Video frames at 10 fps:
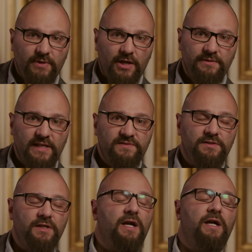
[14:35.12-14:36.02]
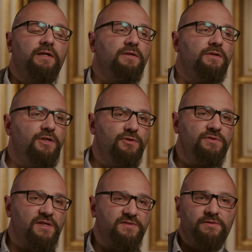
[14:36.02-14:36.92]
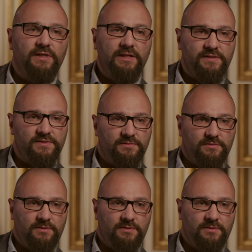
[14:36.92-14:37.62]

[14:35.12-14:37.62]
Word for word: recognize that there are huge externalities